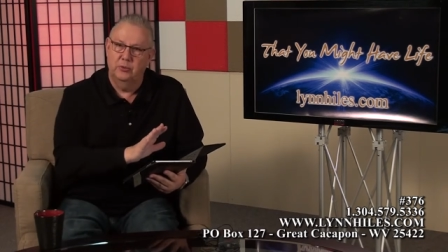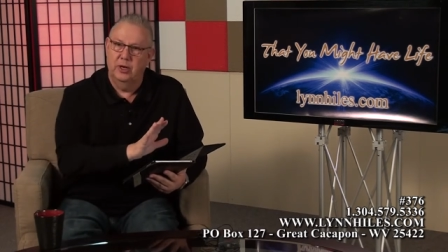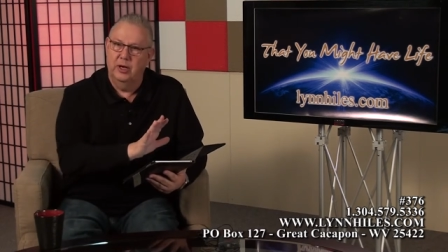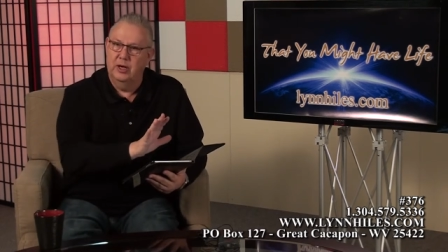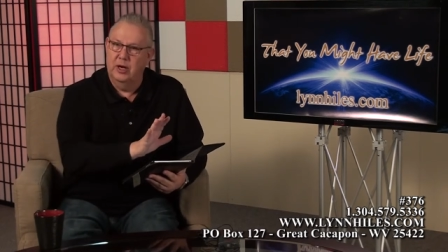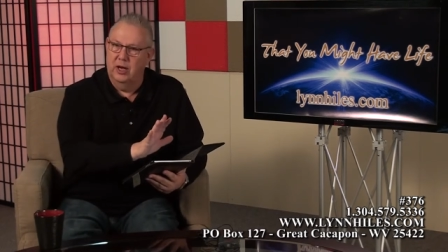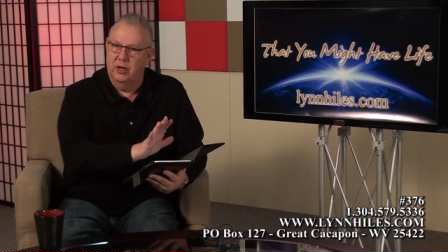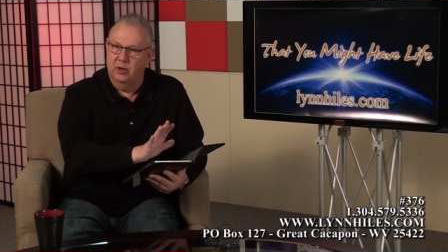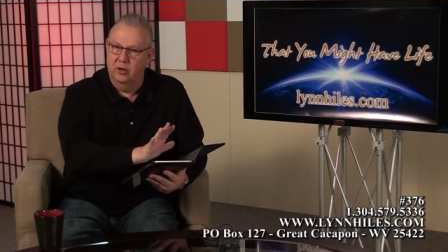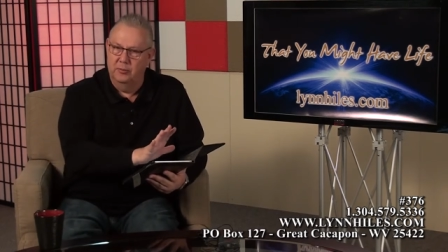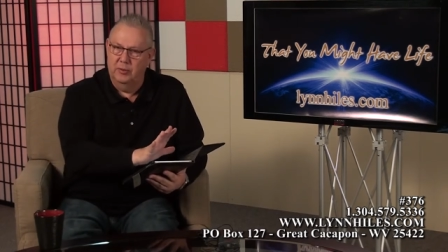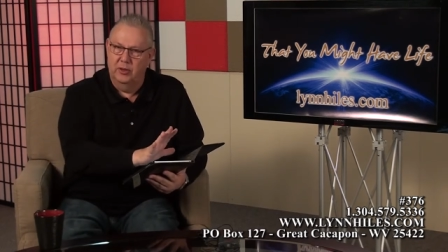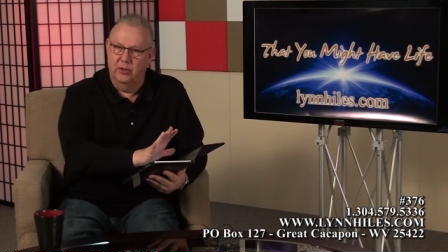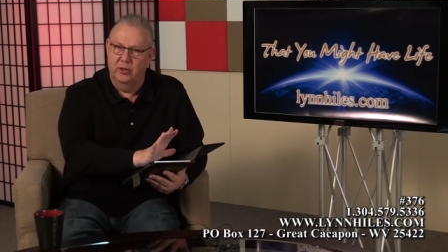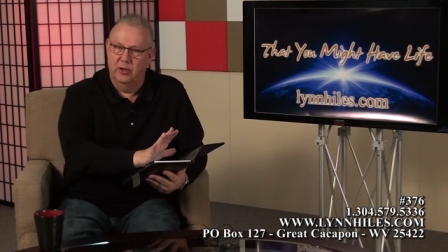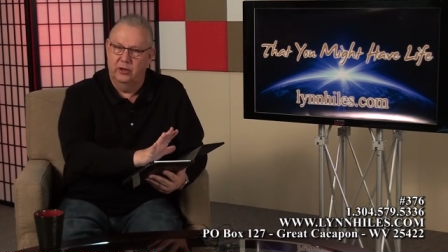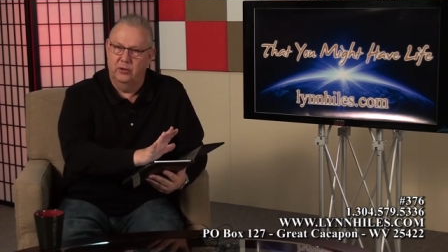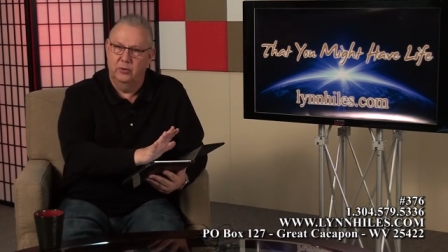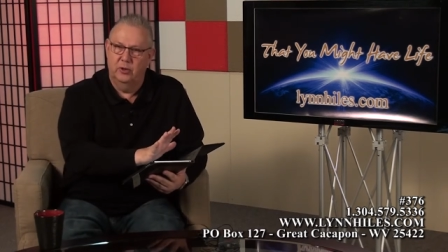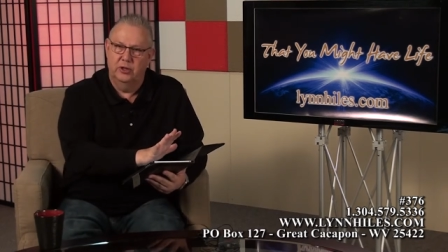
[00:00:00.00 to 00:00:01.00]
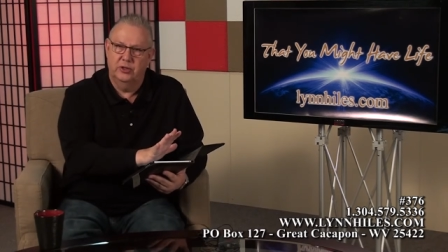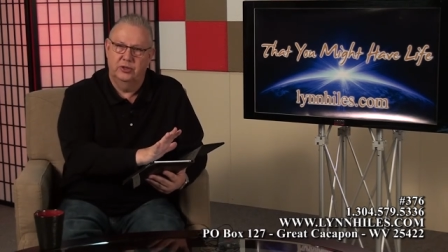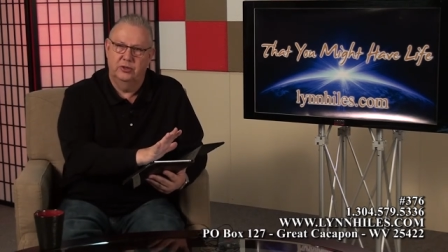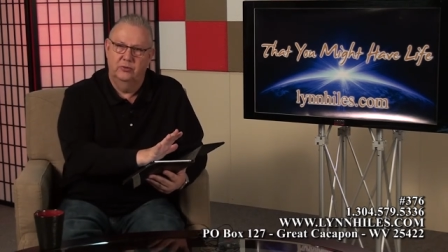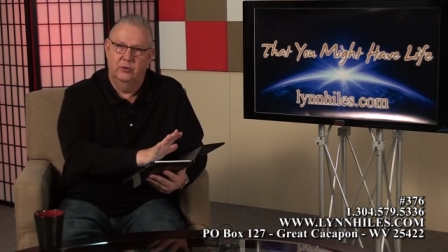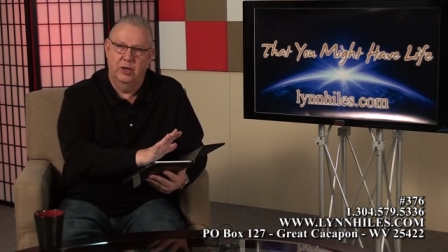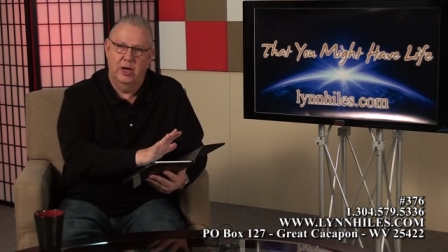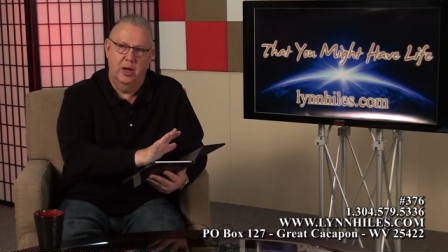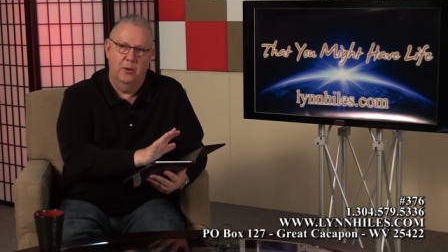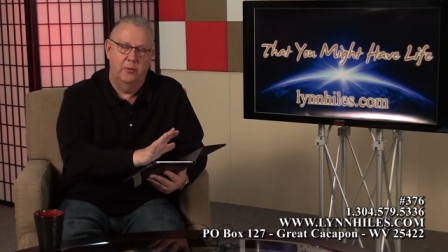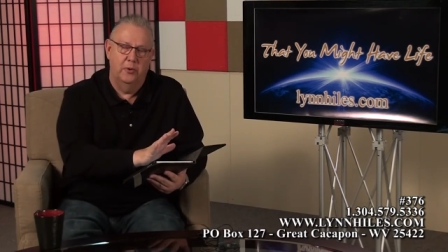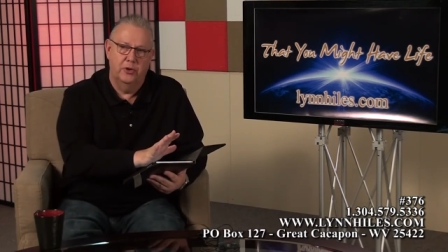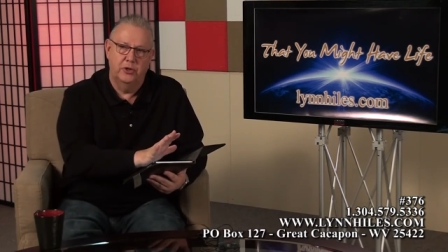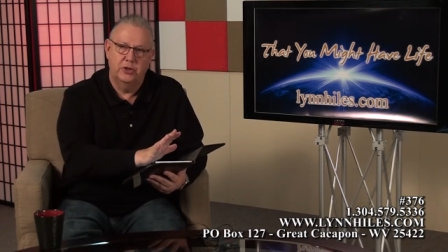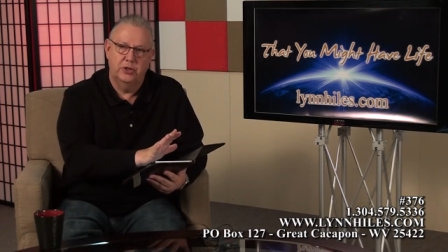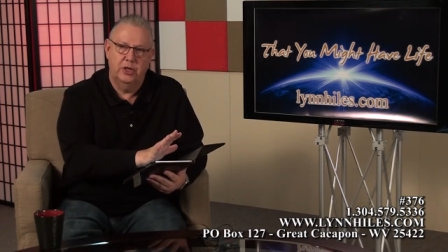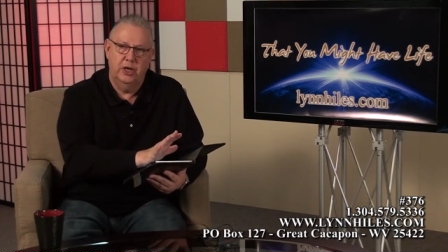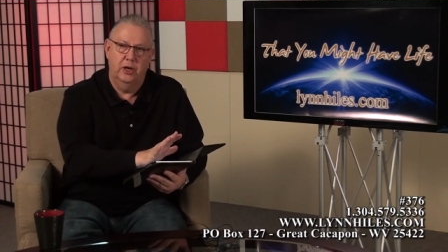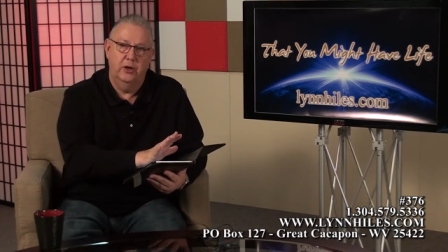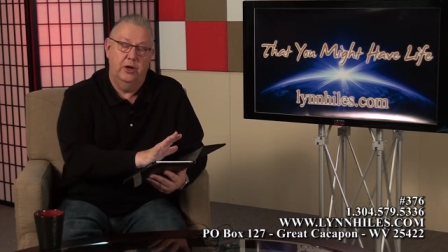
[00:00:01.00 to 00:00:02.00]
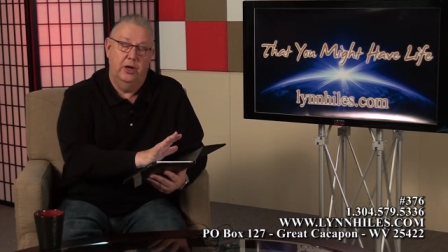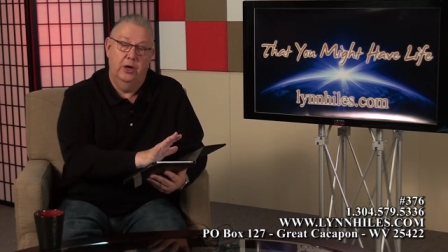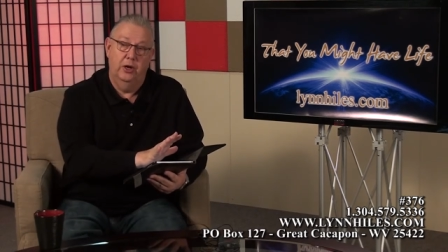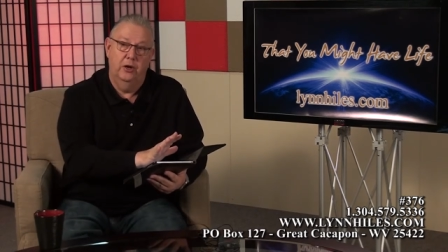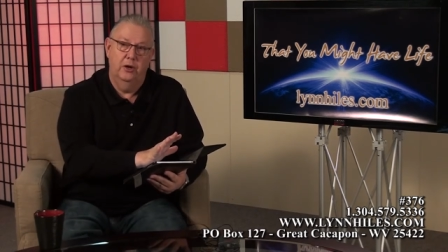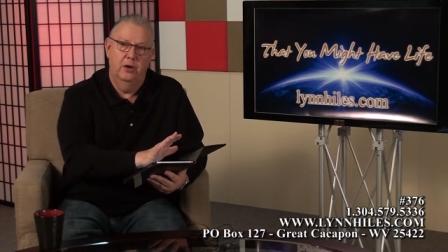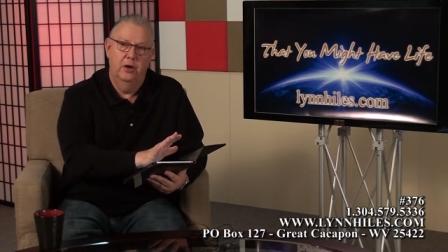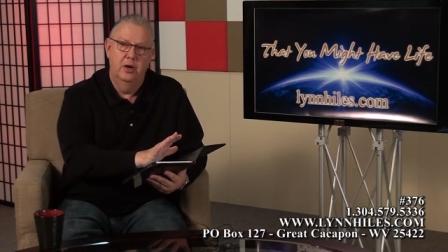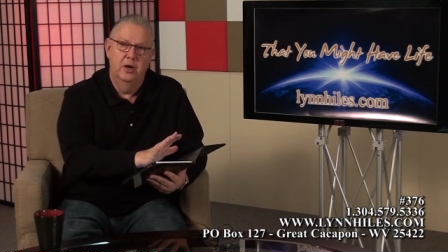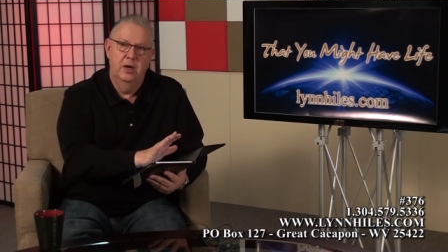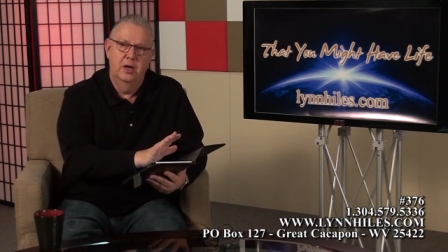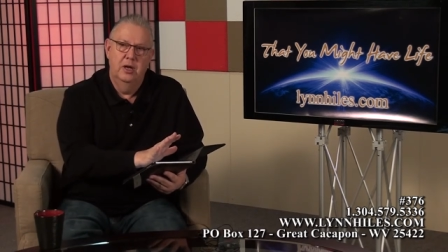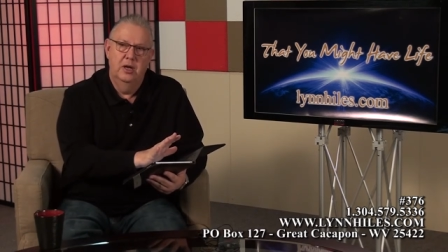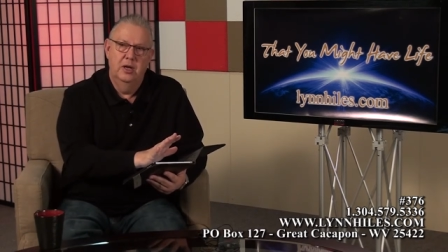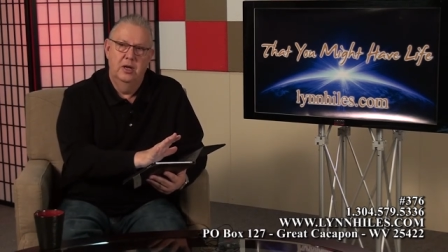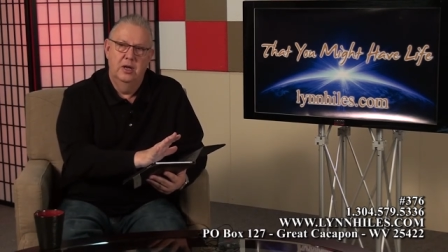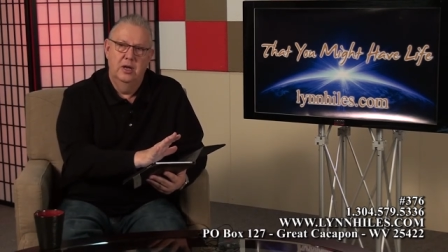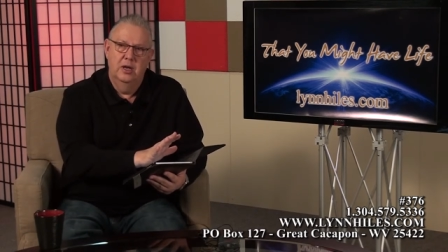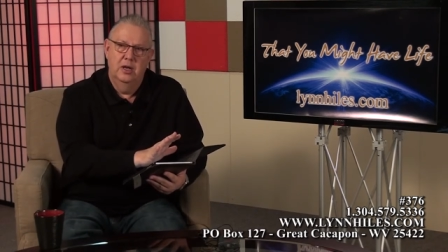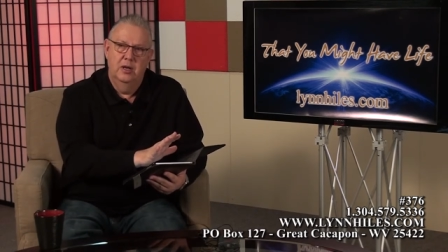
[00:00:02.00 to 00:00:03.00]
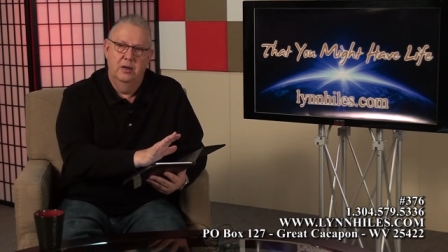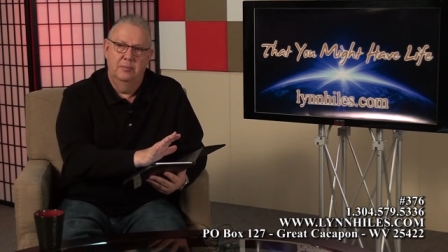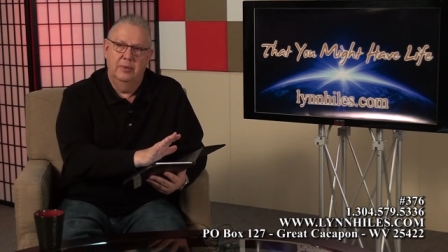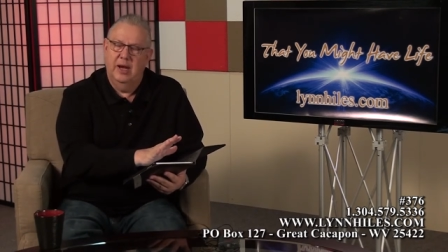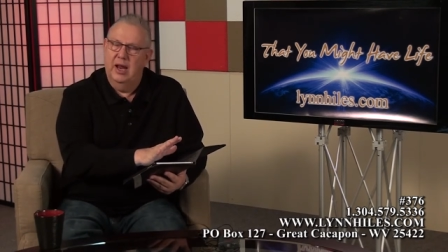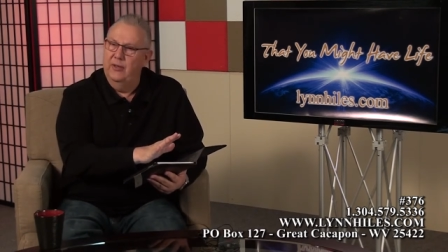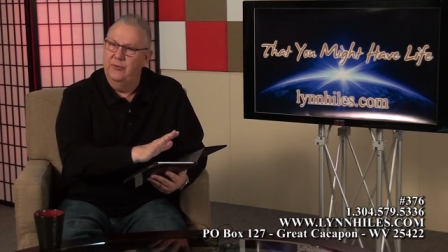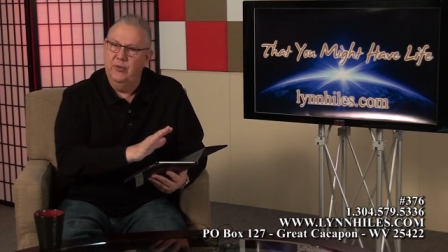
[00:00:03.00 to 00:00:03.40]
really not going to be the thrust of what I want to share here, but I